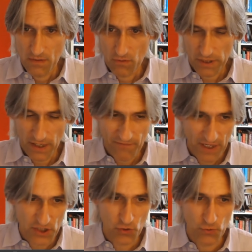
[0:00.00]
Rook
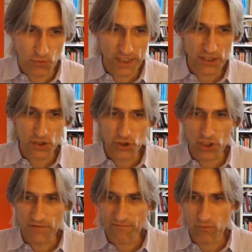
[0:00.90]
f8, queen
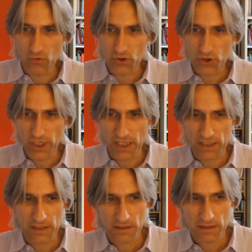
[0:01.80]
g4
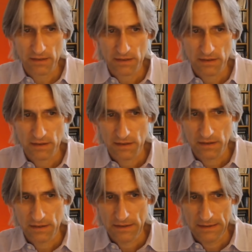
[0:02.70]
check.
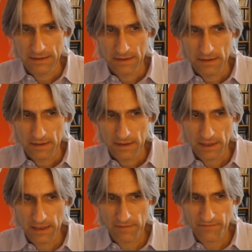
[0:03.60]
The
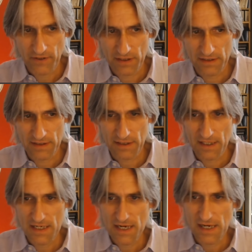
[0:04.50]
king finds a
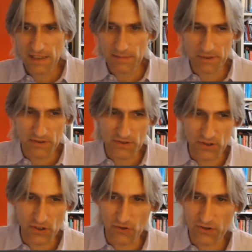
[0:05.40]
little bit of
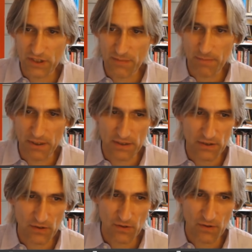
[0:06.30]
security, but
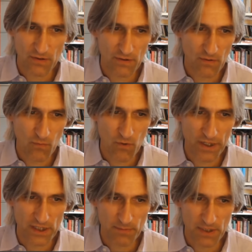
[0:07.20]

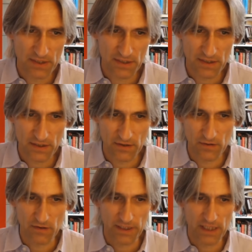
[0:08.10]
White's piece is
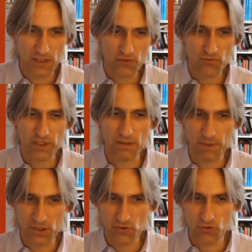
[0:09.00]
still
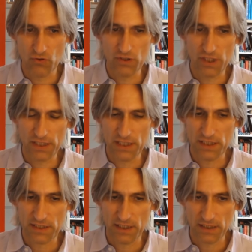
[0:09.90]
incredibly strong,
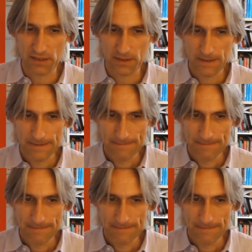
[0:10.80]
96.